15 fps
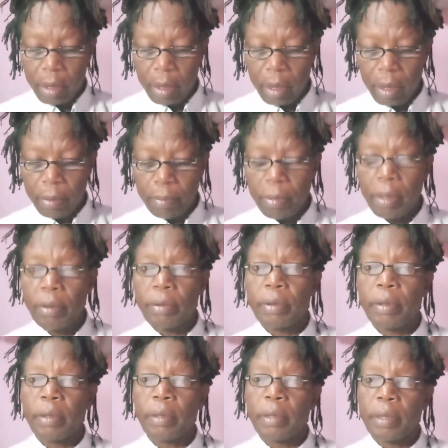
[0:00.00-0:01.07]

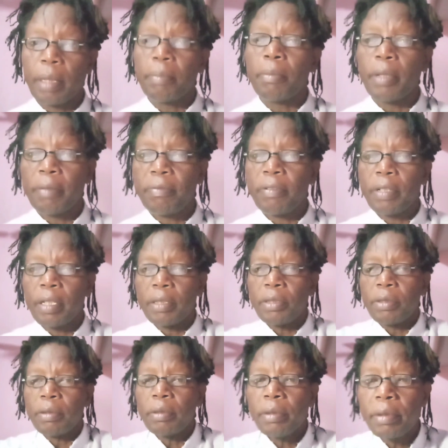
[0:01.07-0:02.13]
about some
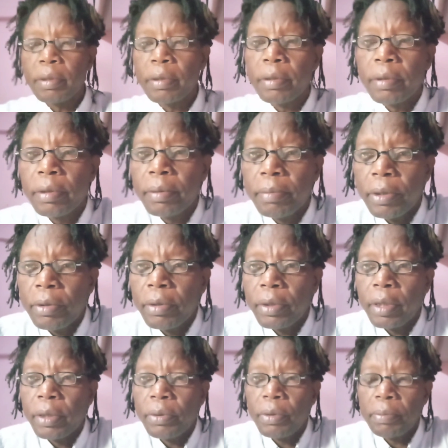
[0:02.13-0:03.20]
definitions,
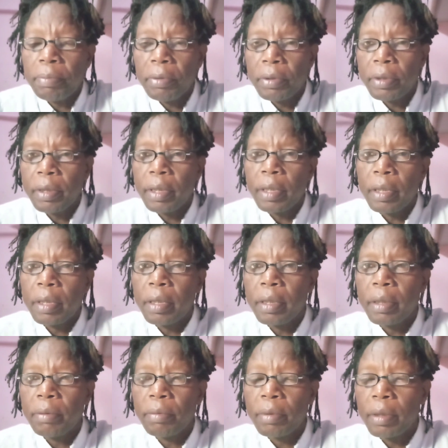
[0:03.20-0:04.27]
because as we proceed
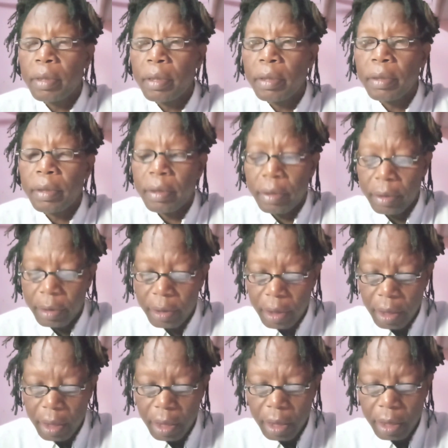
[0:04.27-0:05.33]
with this
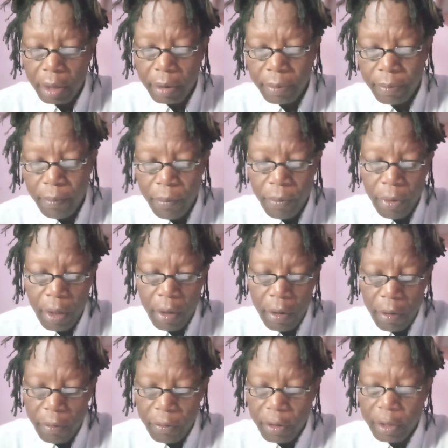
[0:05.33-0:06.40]
journey
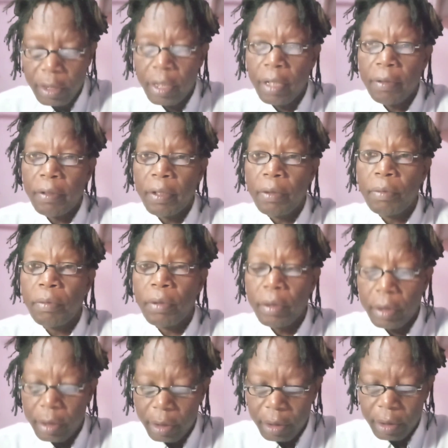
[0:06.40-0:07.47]
we're discovering
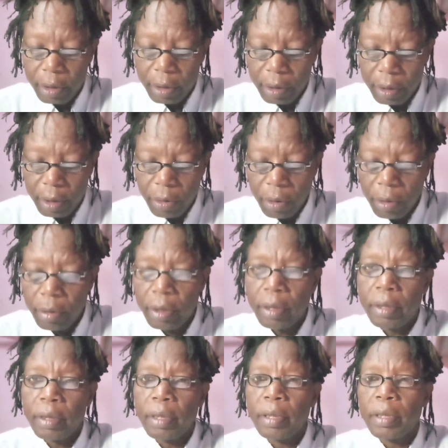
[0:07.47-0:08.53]
what all
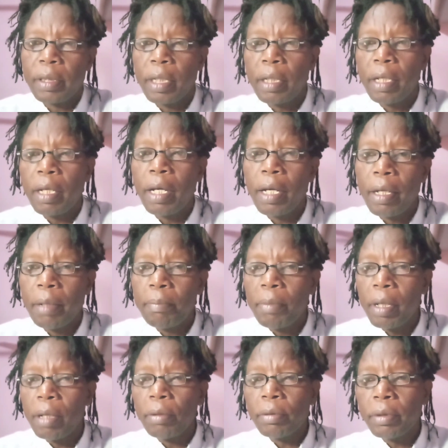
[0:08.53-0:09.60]
these things are
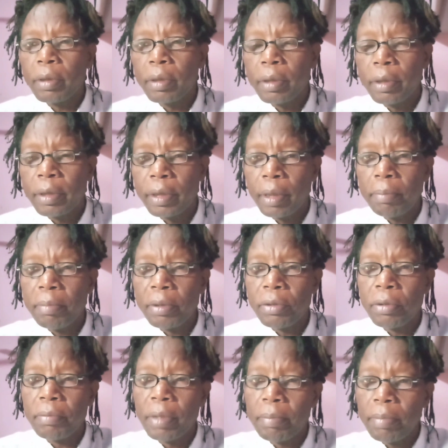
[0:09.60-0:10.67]
about:
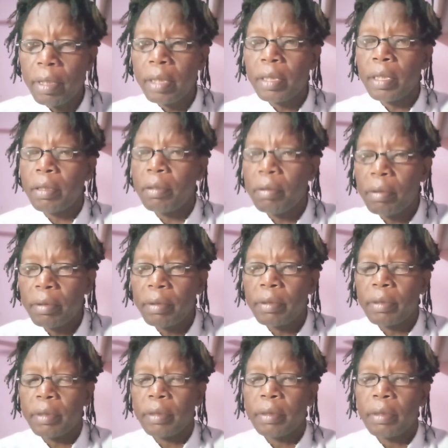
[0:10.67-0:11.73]
subatomic
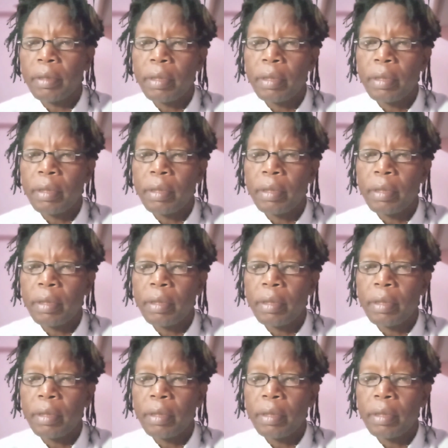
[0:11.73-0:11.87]
particles,